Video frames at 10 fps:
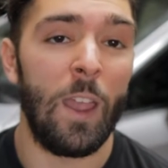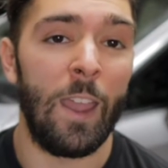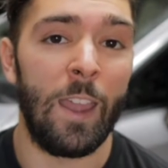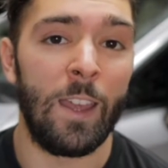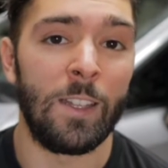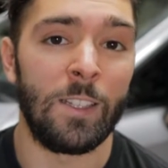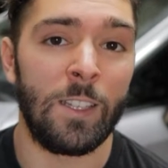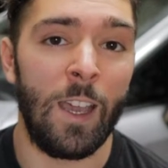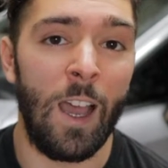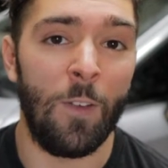
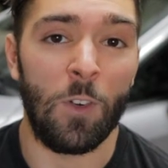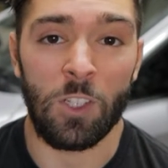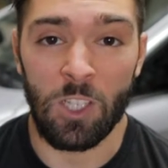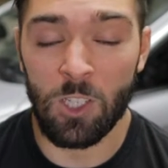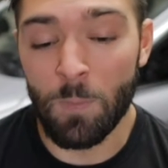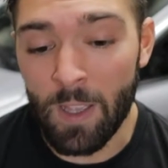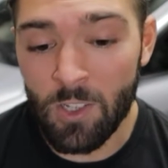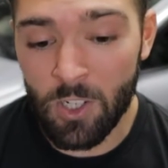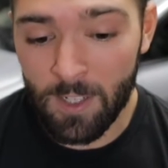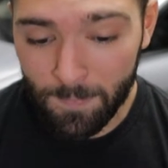And for
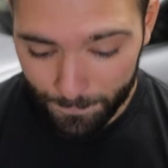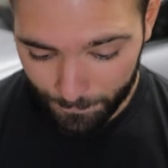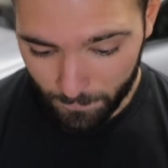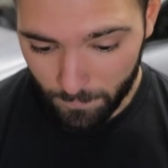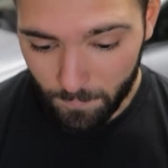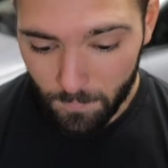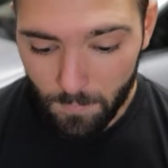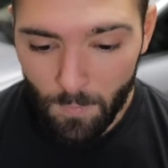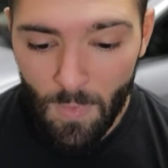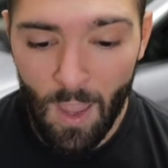suspension,
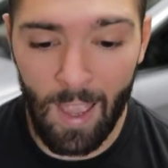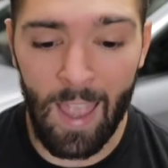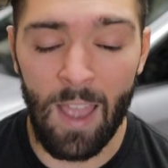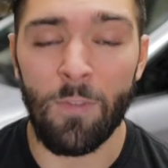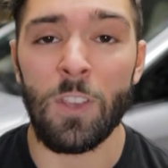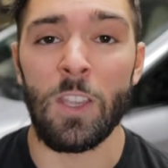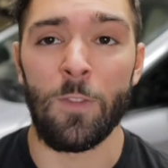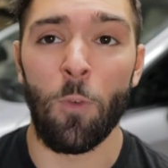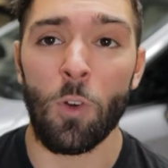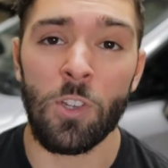I have the
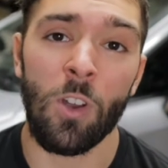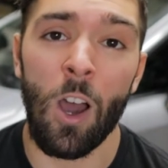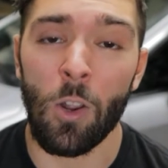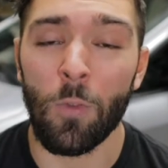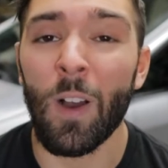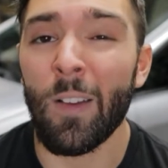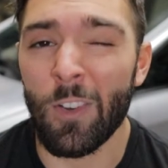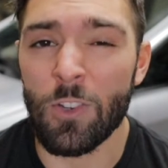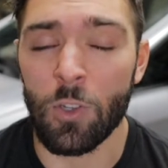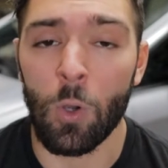Fortune Auto
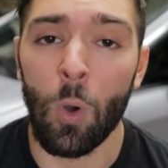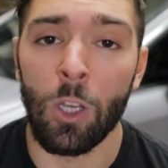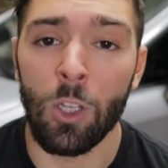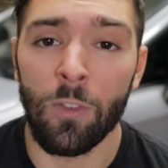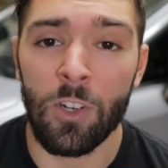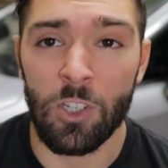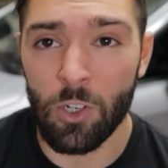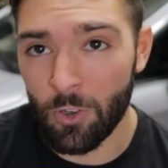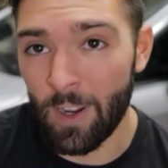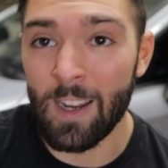500
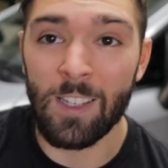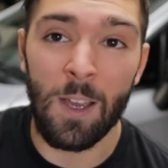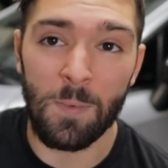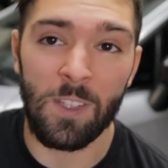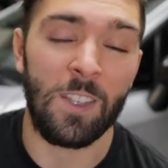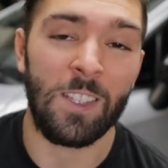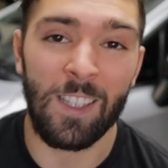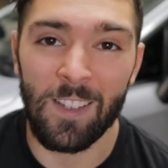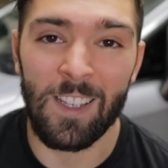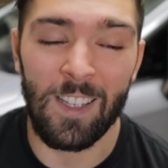Coilovers cranked up to
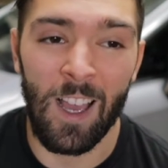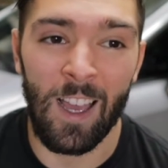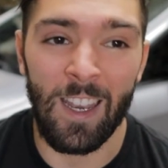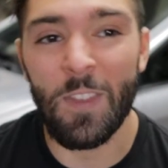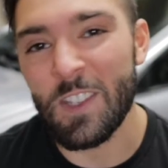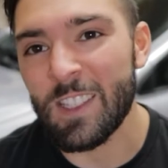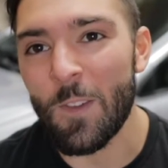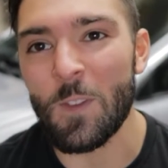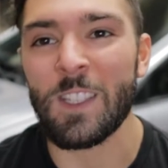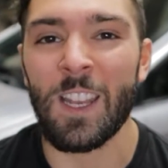the not the
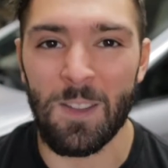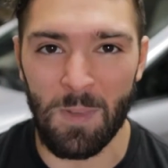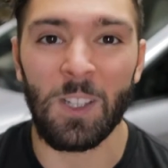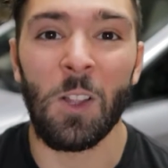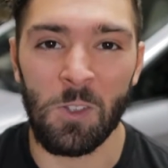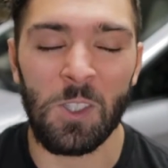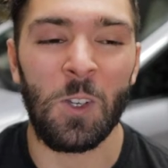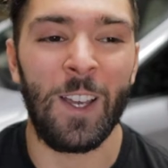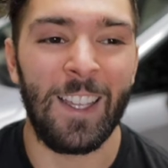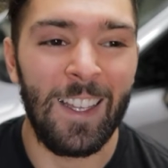stiffest setting, but close
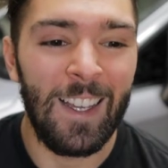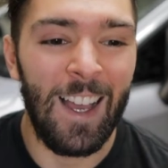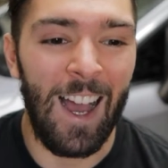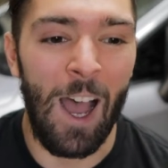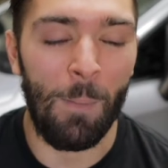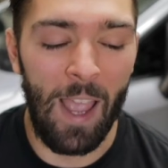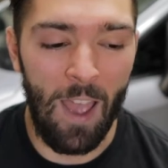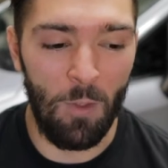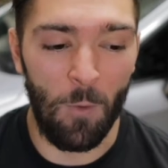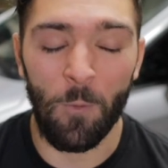to it. I
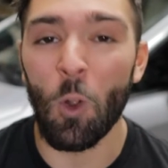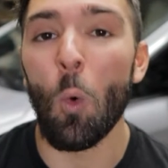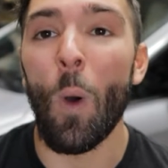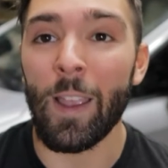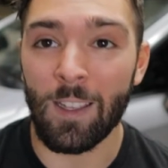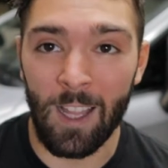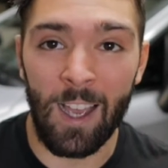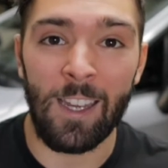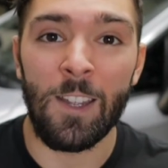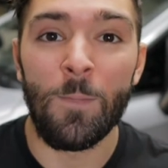have the full
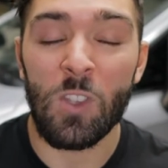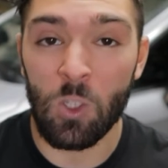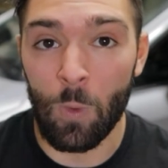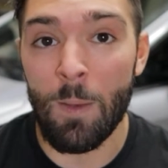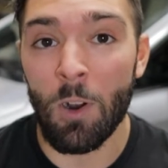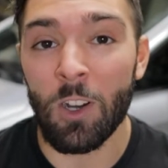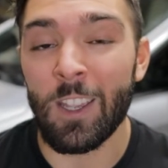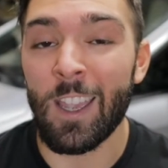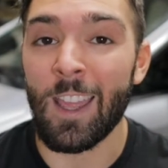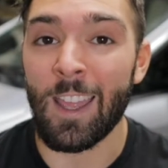Whiteline sway
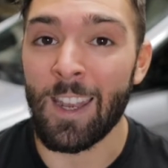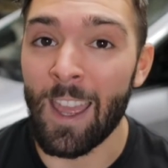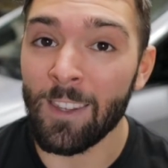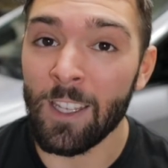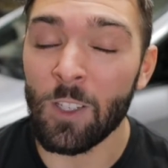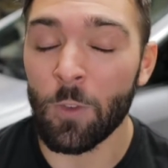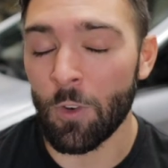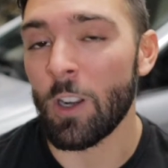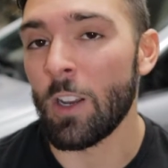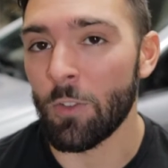bar kit and end links
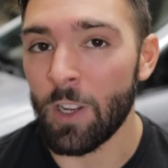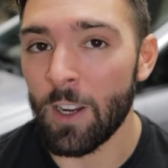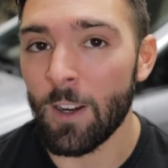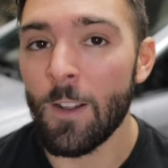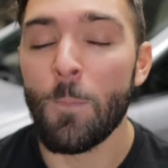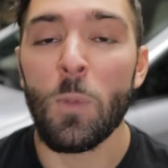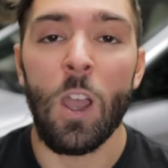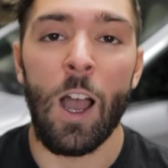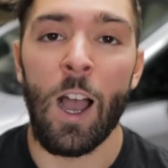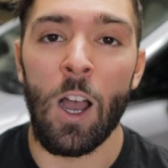front and rear
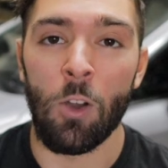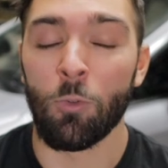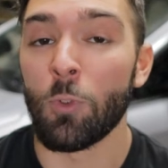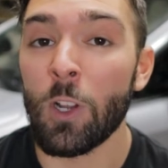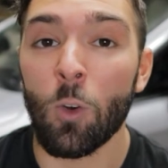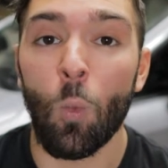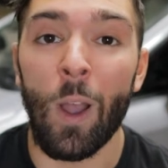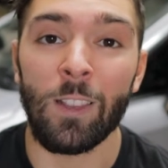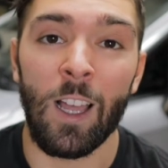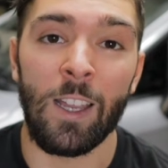
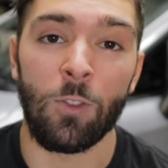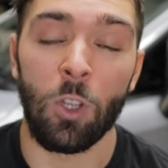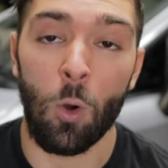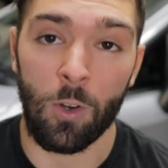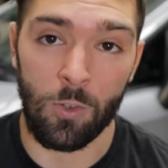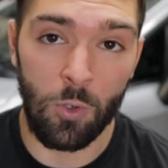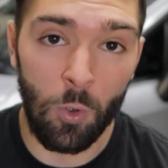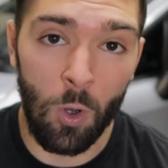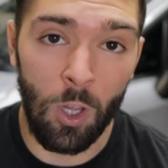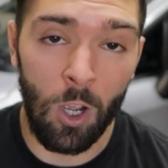Whiteline lower
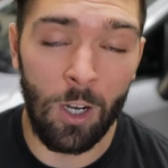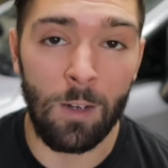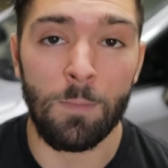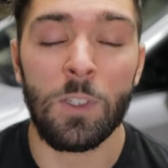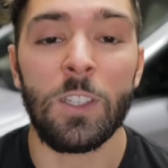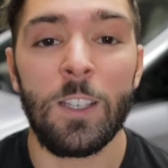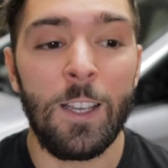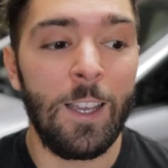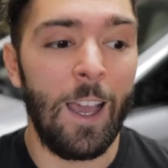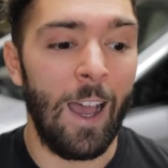control arms,
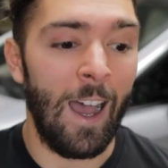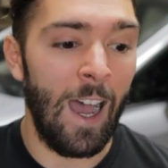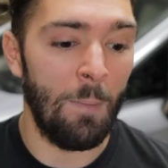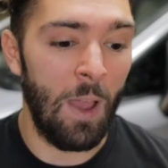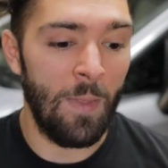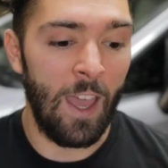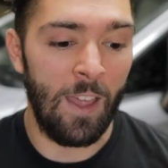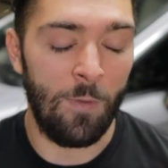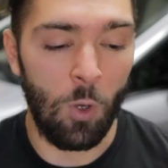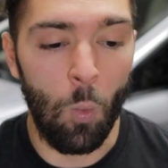and
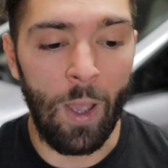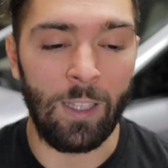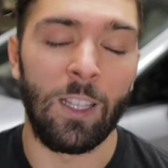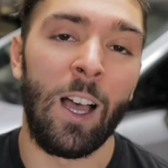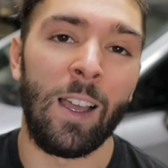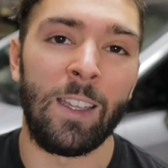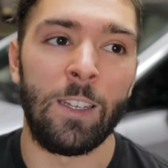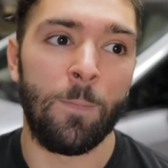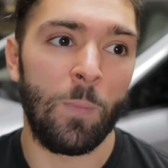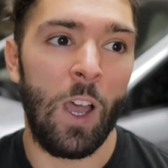then the Whiteline